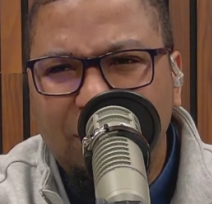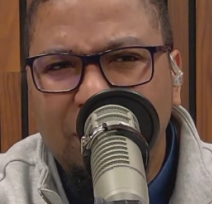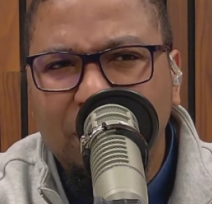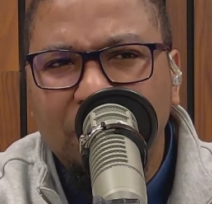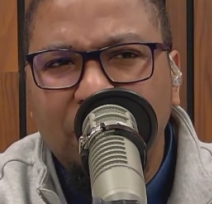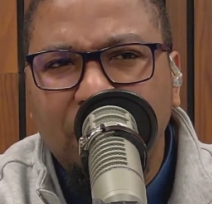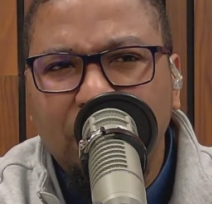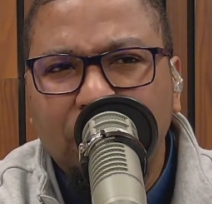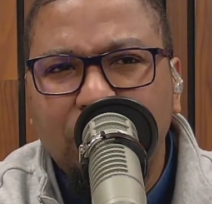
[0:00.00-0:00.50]

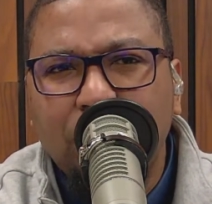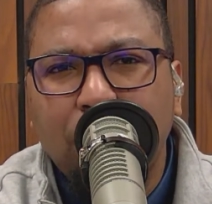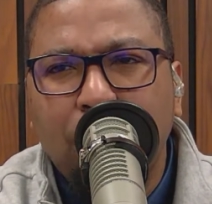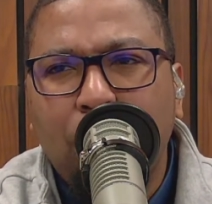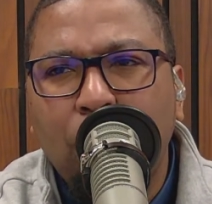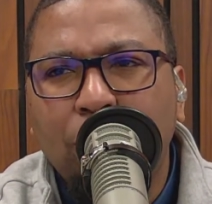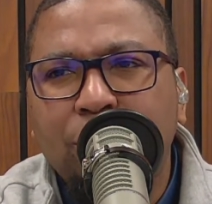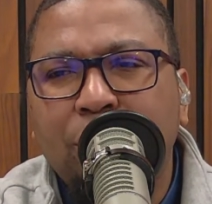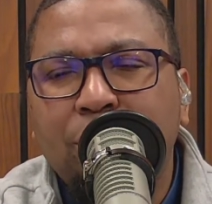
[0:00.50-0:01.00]
This is a
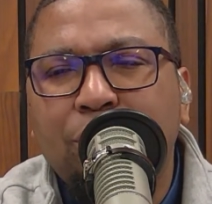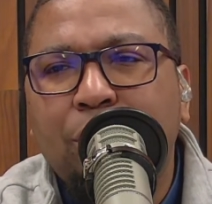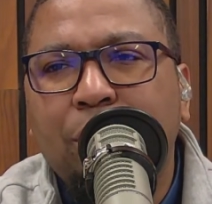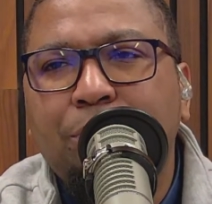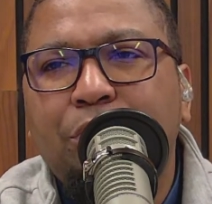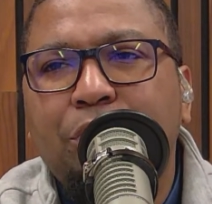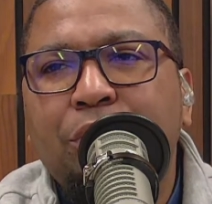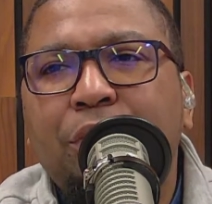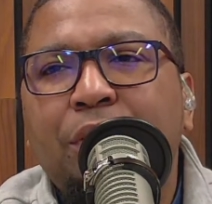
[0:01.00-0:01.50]
portion of
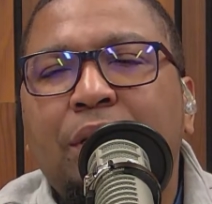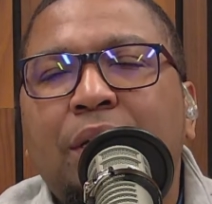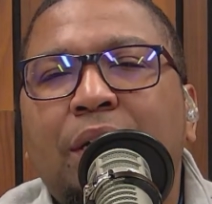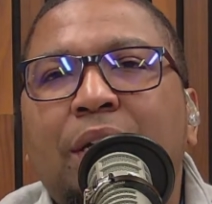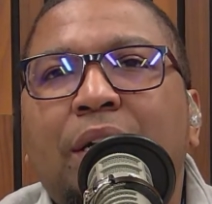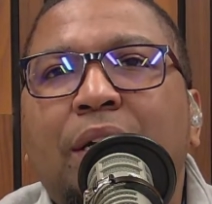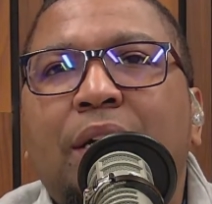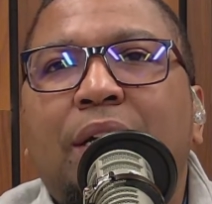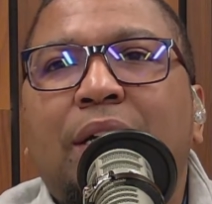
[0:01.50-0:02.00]
scripture
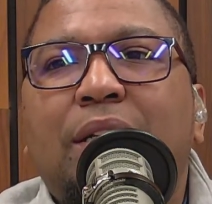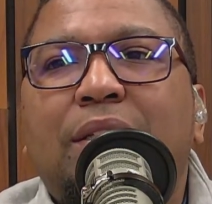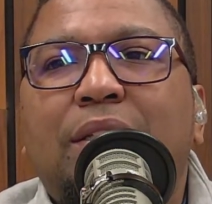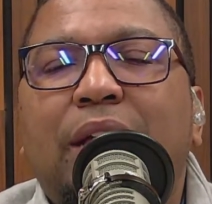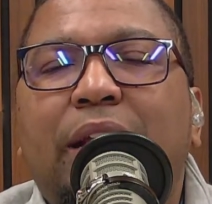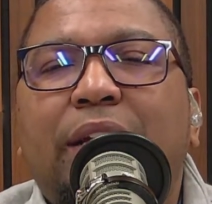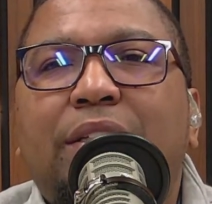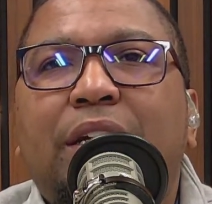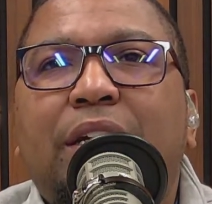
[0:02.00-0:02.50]

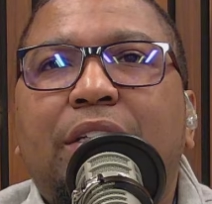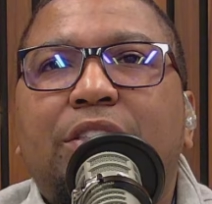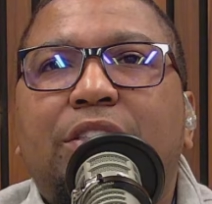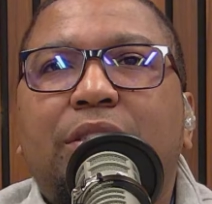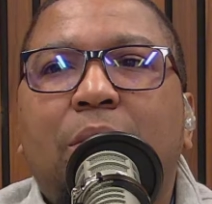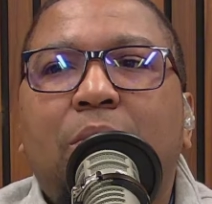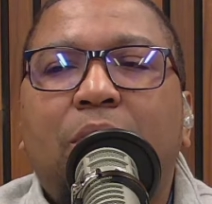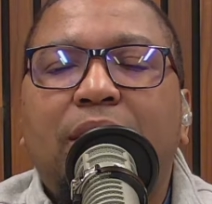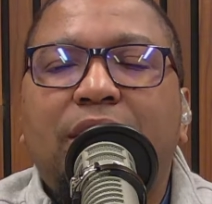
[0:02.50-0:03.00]
that I think in
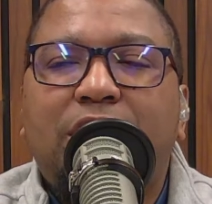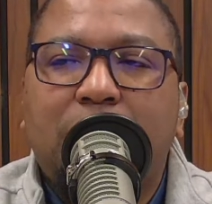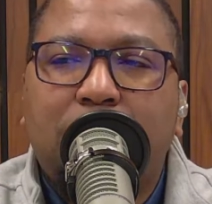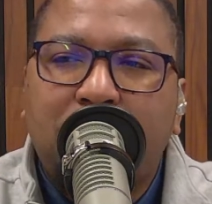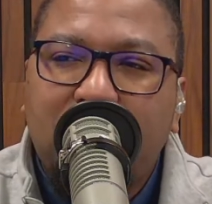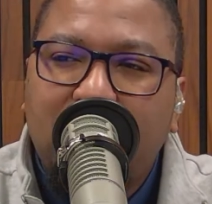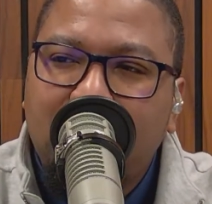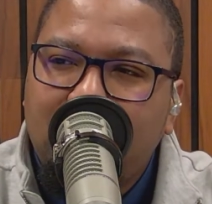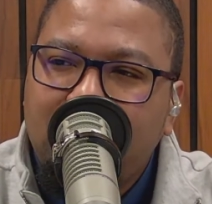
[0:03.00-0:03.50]
some ways is
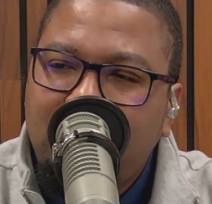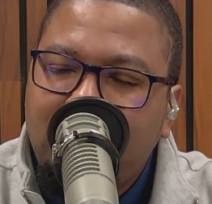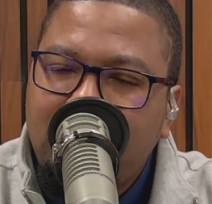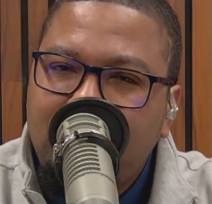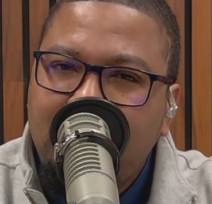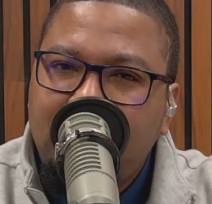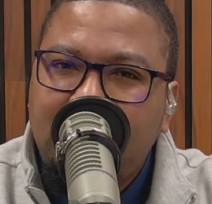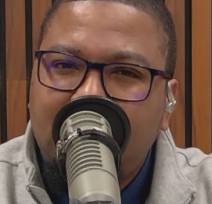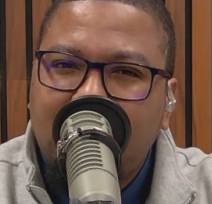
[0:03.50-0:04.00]

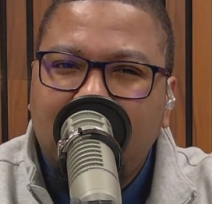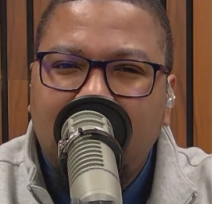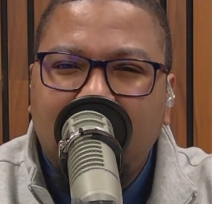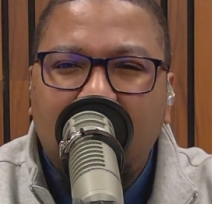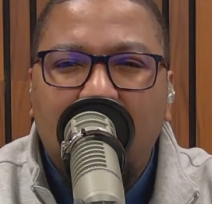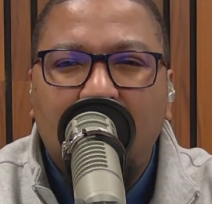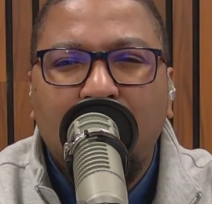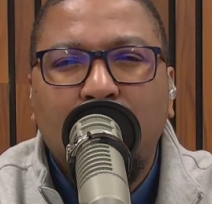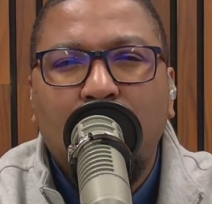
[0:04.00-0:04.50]
misunderstood, and in
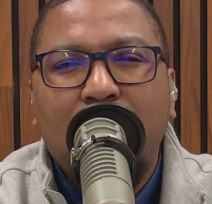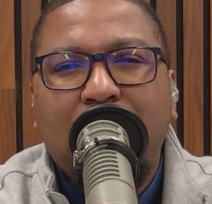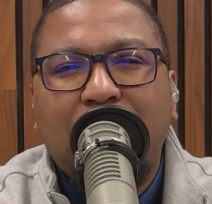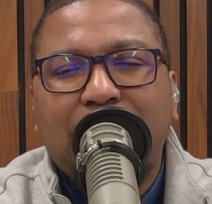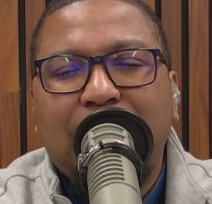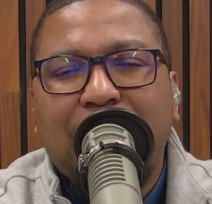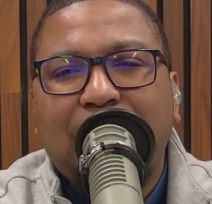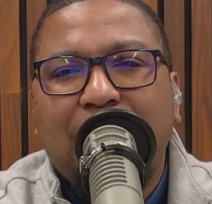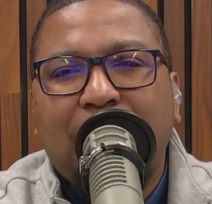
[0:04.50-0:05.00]
other
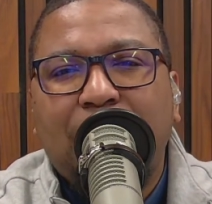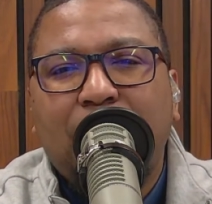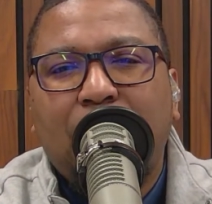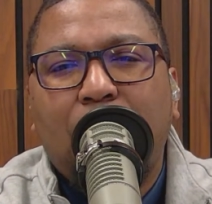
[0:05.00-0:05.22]
ways, I think the